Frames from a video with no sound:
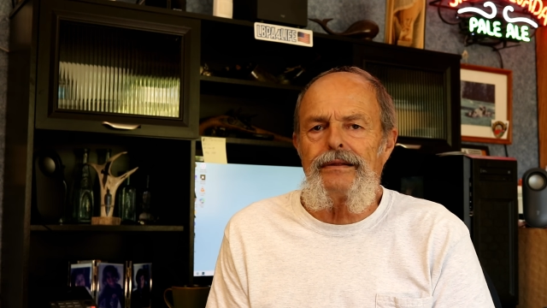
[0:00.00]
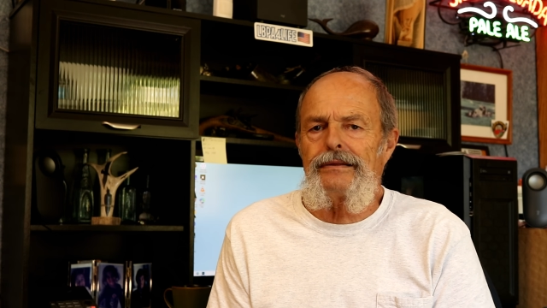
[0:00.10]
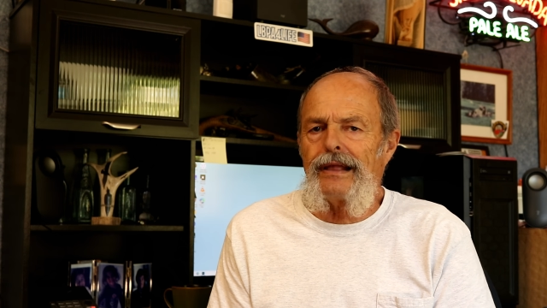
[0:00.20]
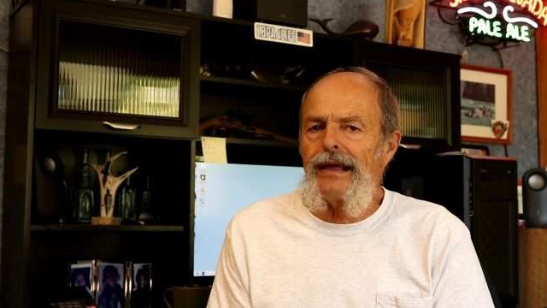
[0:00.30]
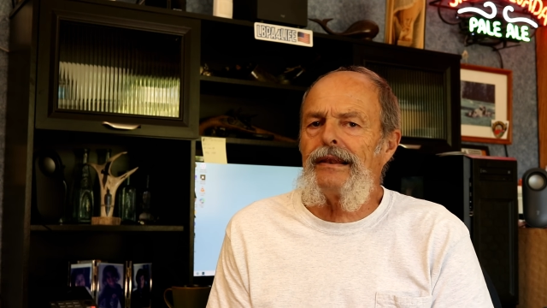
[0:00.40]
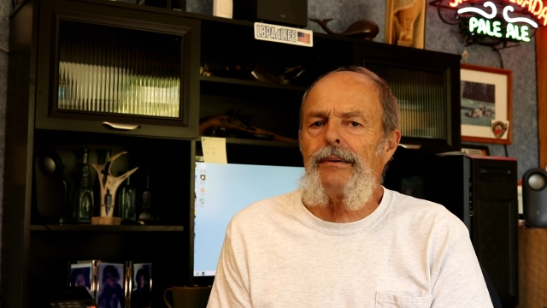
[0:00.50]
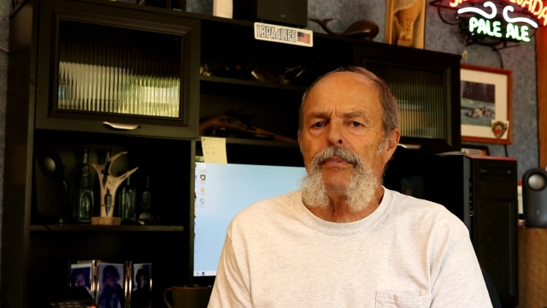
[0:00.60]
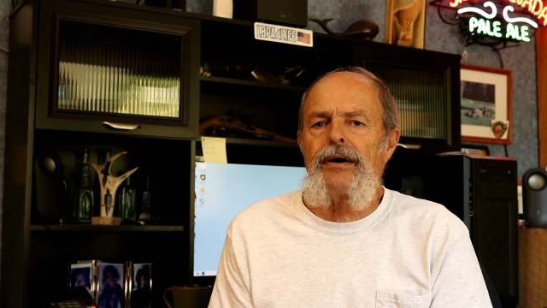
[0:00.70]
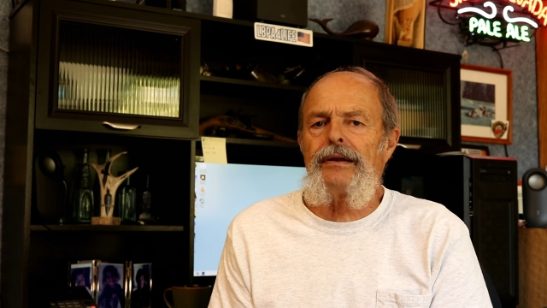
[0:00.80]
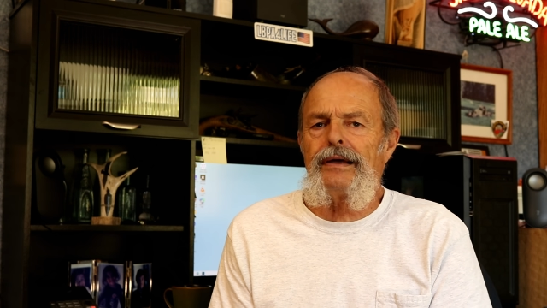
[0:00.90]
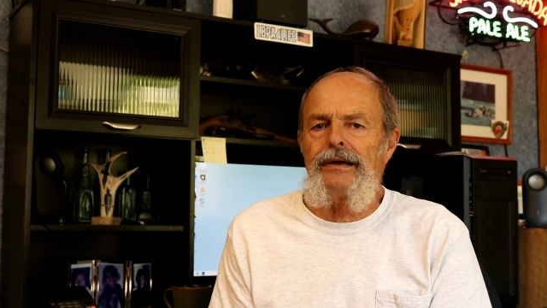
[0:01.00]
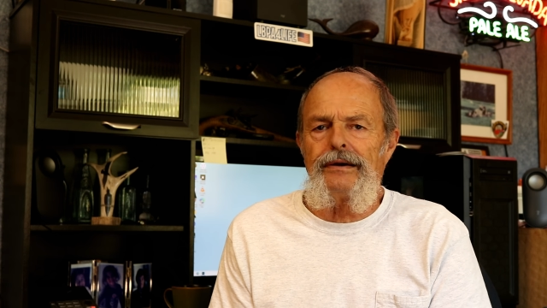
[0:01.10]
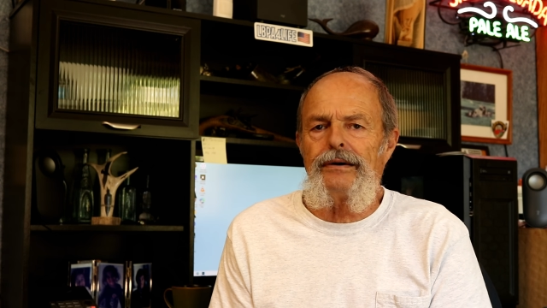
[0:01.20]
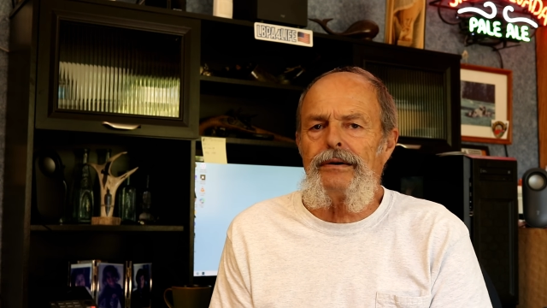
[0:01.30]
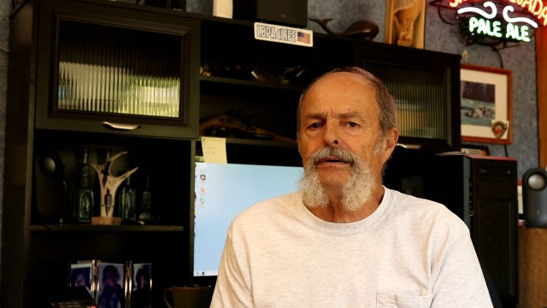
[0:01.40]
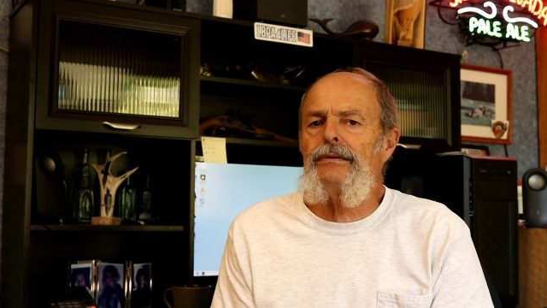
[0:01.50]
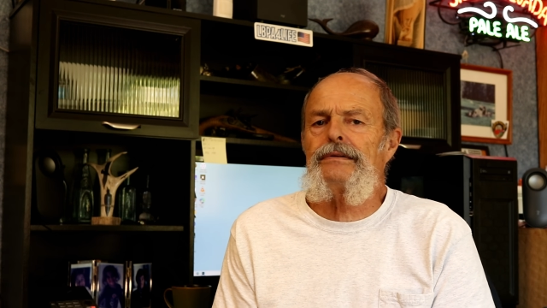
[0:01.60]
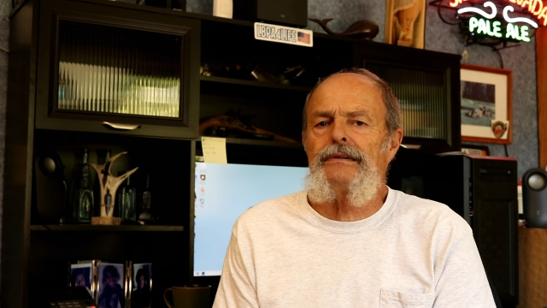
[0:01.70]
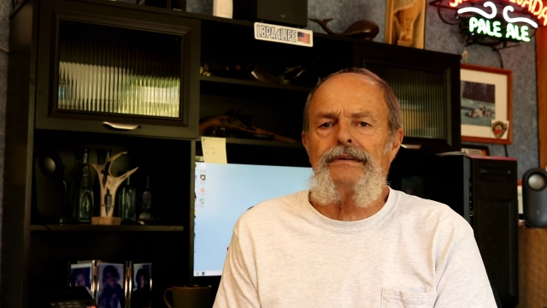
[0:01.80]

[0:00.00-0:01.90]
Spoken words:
Stand up on the hill,